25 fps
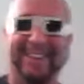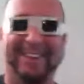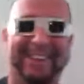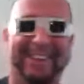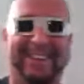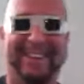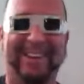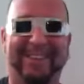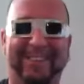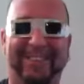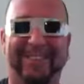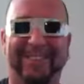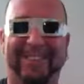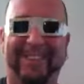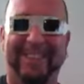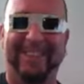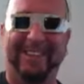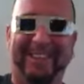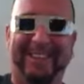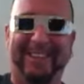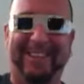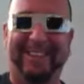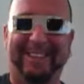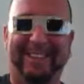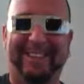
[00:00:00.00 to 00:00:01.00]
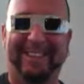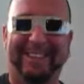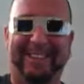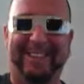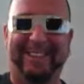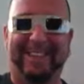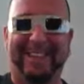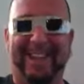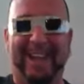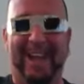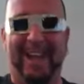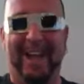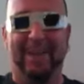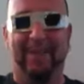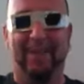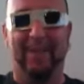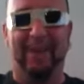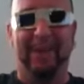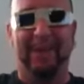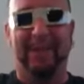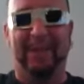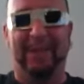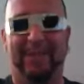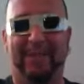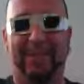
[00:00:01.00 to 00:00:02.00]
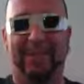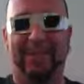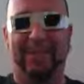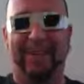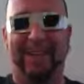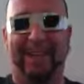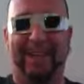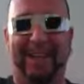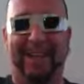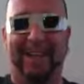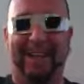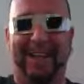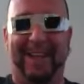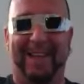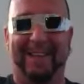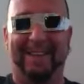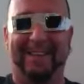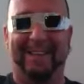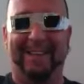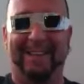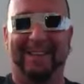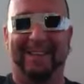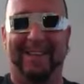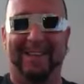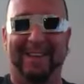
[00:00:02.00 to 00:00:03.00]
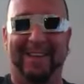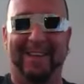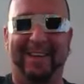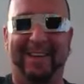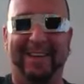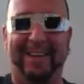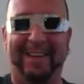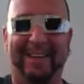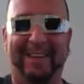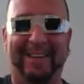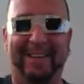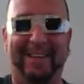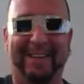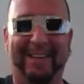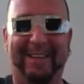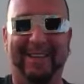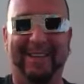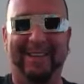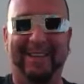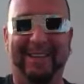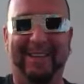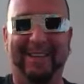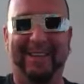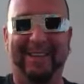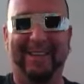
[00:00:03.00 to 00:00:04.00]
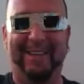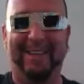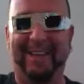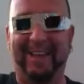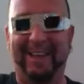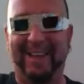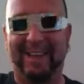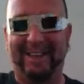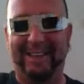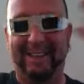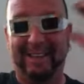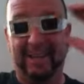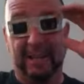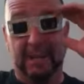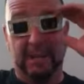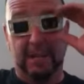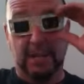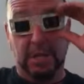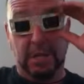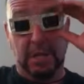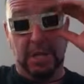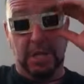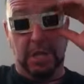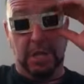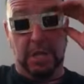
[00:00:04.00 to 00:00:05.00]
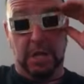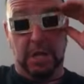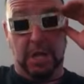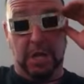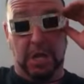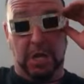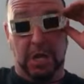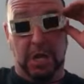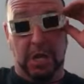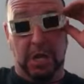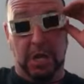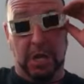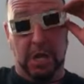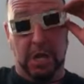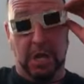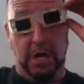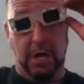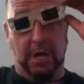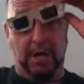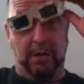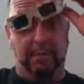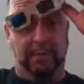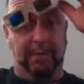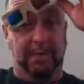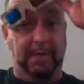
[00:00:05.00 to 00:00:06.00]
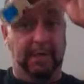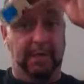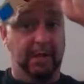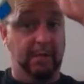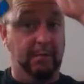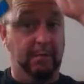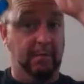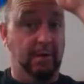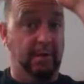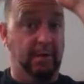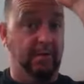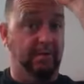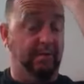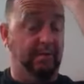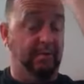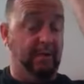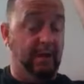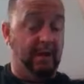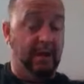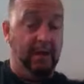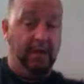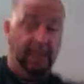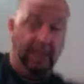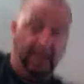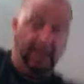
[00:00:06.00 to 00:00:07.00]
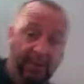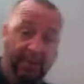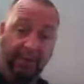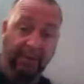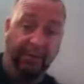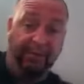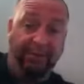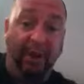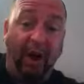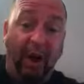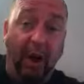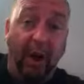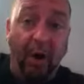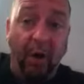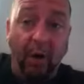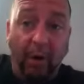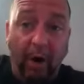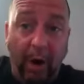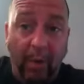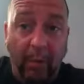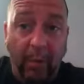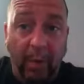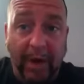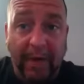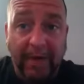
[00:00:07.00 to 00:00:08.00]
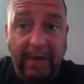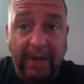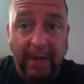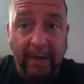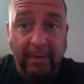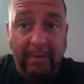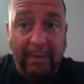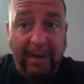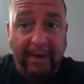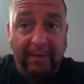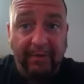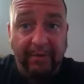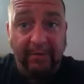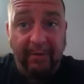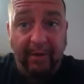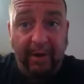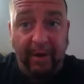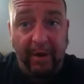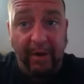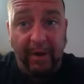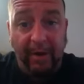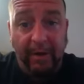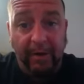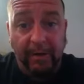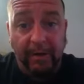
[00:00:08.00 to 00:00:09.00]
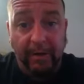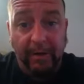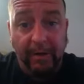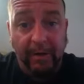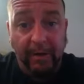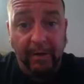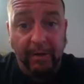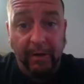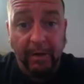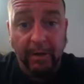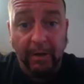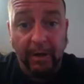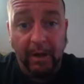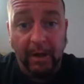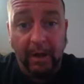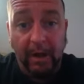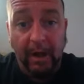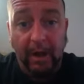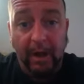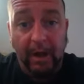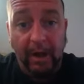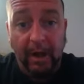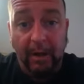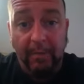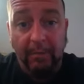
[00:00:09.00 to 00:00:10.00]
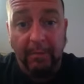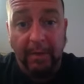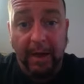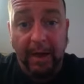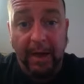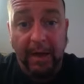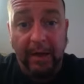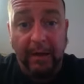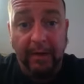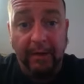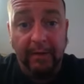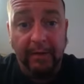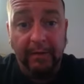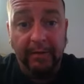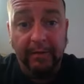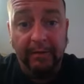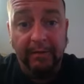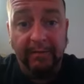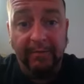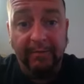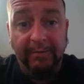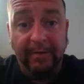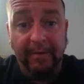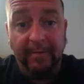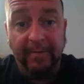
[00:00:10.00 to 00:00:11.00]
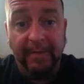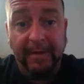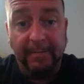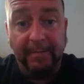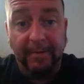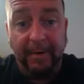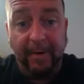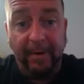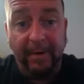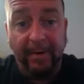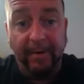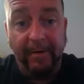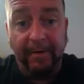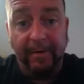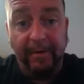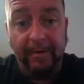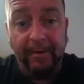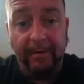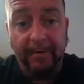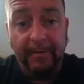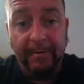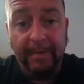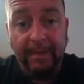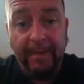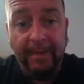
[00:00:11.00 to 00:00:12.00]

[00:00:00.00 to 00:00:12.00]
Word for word: You're cute. I'm wearing the 3D glasses, honey. Yeah. Uh, alright, let me take them off. So, I'm waiting to hear back from Art, uh, my filming partner,